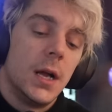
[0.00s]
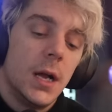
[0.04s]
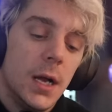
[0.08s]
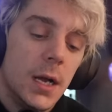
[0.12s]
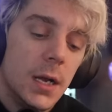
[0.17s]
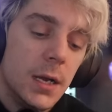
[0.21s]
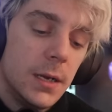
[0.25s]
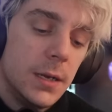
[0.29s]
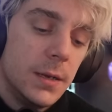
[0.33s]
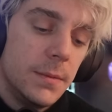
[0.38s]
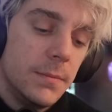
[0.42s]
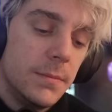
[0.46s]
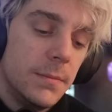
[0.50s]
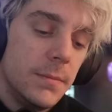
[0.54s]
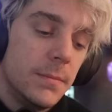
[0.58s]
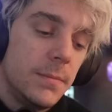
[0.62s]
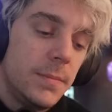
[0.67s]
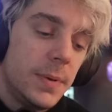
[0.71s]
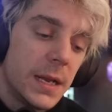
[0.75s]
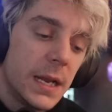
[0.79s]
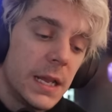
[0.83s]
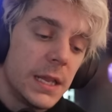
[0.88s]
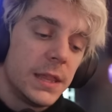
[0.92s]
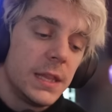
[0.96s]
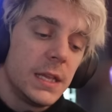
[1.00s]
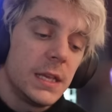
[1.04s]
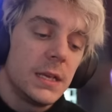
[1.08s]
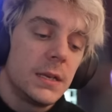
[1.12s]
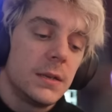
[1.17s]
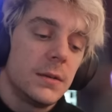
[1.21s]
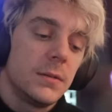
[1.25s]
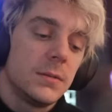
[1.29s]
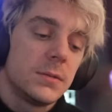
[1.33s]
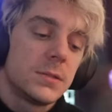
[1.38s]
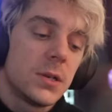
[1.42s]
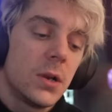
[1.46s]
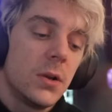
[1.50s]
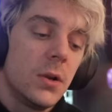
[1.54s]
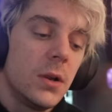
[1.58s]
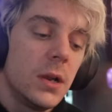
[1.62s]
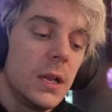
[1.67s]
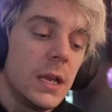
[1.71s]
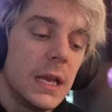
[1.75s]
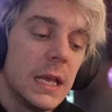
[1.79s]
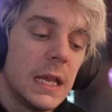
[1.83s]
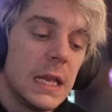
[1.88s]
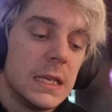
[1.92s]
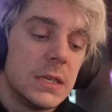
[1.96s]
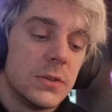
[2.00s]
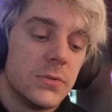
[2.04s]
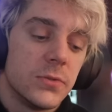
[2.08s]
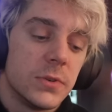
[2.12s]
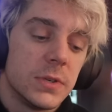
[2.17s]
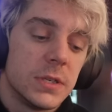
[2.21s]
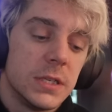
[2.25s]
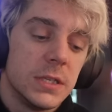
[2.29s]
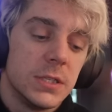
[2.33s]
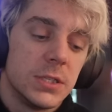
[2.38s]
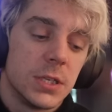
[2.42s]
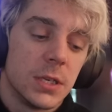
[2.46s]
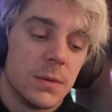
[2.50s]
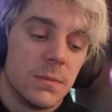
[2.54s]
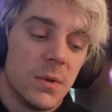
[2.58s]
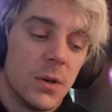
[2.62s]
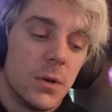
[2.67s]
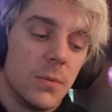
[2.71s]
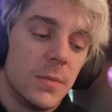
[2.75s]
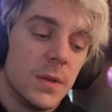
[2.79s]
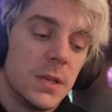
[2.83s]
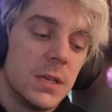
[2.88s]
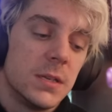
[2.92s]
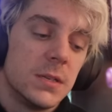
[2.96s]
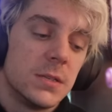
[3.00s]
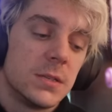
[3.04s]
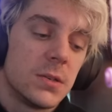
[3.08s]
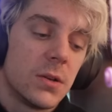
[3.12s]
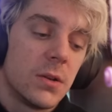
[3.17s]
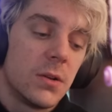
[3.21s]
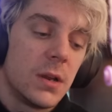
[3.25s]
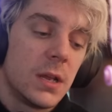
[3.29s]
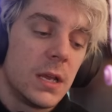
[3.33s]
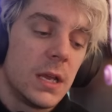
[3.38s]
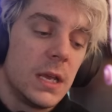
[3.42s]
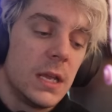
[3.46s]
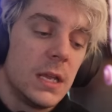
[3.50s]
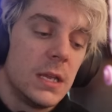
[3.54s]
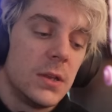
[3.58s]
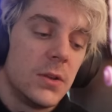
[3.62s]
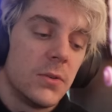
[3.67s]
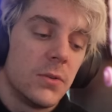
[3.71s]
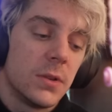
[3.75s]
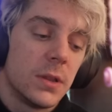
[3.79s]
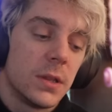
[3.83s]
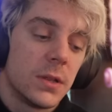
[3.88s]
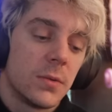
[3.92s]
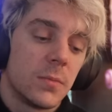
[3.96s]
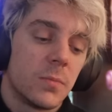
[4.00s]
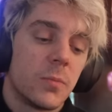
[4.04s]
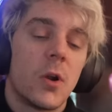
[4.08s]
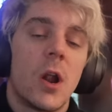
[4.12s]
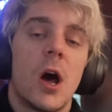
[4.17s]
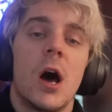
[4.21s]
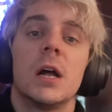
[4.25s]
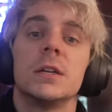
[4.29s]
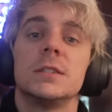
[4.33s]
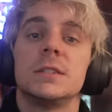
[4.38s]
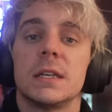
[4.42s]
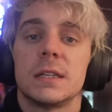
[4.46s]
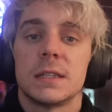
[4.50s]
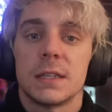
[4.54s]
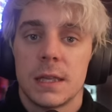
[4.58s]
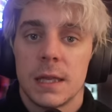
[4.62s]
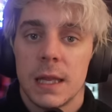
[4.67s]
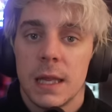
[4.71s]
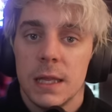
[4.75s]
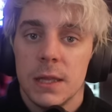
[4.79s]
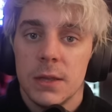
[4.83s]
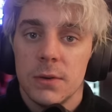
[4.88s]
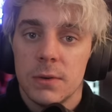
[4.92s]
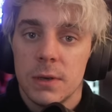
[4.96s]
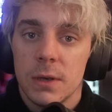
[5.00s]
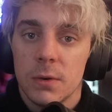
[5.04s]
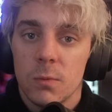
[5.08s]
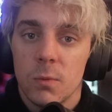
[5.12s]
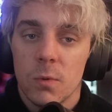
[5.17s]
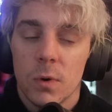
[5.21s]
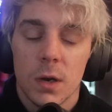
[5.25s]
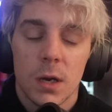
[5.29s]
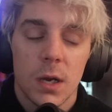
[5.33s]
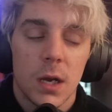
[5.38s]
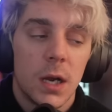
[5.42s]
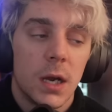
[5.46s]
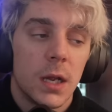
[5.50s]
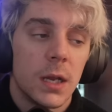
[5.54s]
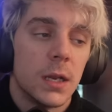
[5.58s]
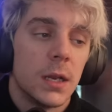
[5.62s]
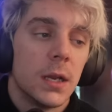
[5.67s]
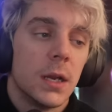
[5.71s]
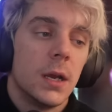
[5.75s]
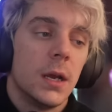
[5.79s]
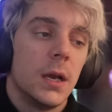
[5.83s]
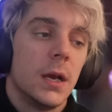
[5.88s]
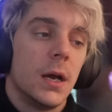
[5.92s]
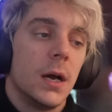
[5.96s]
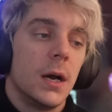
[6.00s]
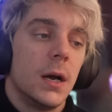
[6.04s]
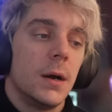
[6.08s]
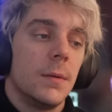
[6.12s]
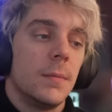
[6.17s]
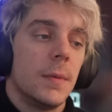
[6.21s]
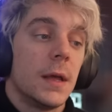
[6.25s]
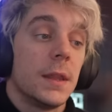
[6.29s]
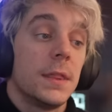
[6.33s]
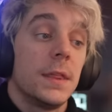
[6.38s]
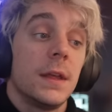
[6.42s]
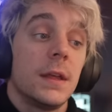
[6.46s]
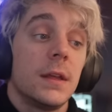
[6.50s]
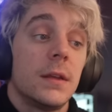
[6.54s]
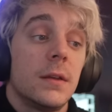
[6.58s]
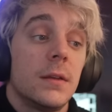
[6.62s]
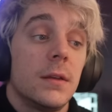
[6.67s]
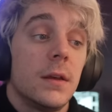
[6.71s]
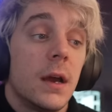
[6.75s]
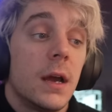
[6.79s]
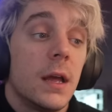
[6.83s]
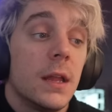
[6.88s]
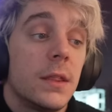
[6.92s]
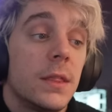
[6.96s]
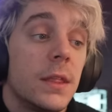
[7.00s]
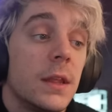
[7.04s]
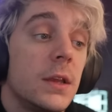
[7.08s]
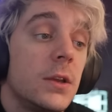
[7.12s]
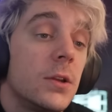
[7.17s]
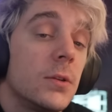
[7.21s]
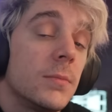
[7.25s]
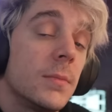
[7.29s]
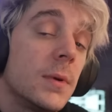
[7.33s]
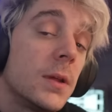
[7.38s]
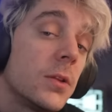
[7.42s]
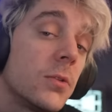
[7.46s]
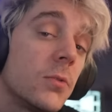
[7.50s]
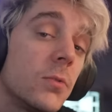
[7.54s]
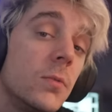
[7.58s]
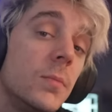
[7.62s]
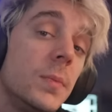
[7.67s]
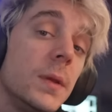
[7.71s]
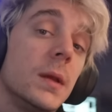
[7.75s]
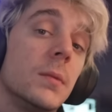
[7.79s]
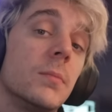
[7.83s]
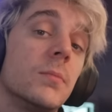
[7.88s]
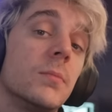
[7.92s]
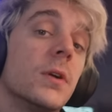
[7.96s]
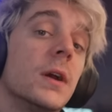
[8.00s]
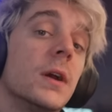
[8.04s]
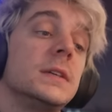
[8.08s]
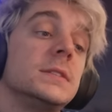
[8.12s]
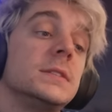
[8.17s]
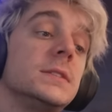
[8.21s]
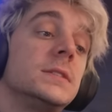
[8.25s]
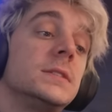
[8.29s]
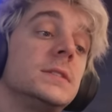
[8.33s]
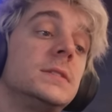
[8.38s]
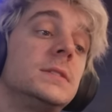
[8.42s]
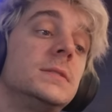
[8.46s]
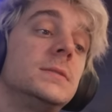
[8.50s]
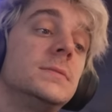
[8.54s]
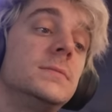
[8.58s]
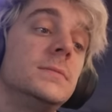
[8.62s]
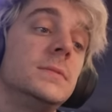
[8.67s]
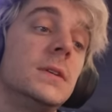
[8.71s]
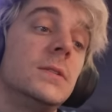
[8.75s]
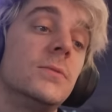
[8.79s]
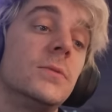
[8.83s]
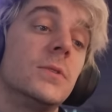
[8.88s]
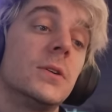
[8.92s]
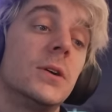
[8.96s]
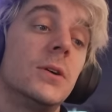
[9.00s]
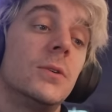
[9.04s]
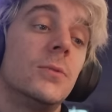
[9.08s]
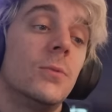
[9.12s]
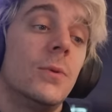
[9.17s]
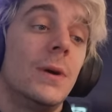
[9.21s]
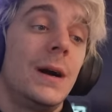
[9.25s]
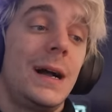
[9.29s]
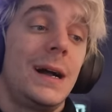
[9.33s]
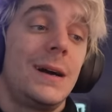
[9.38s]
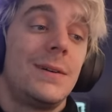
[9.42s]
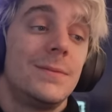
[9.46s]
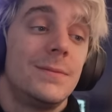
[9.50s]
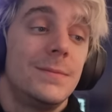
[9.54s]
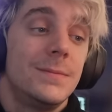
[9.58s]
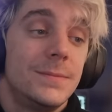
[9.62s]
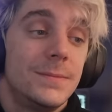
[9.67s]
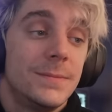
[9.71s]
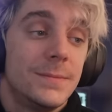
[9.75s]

But I think turning it into a teaching moment and turning it into a little project that you can work on, I think your mother will be impressed and will go, wow,